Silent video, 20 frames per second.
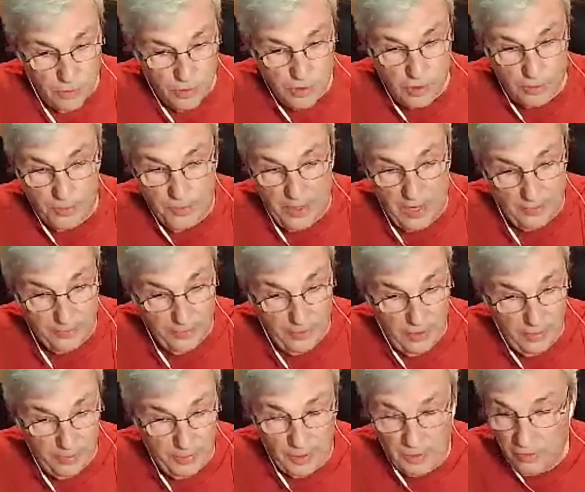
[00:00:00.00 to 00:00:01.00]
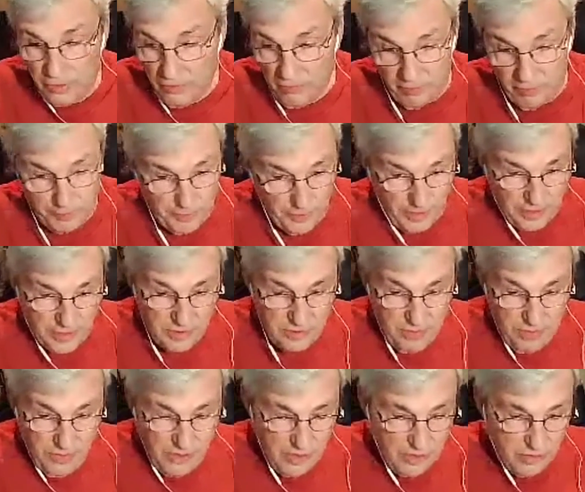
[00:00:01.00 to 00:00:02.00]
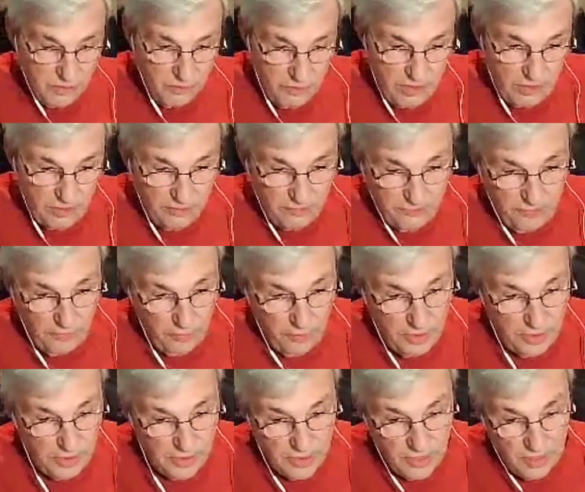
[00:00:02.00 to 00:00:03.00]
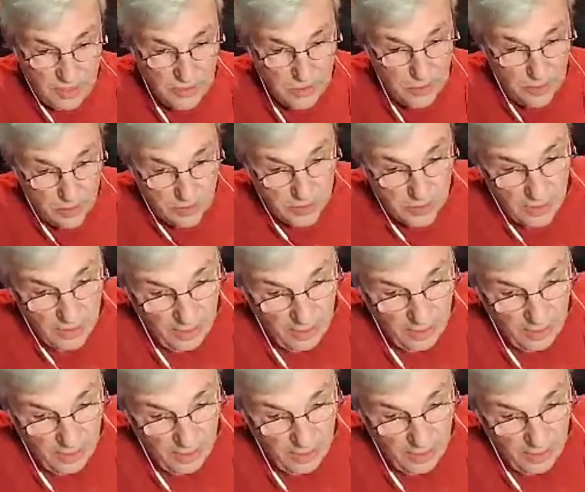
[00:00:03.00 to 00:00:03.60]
are popping up all over the place. So let me just read you a few of these excerpts.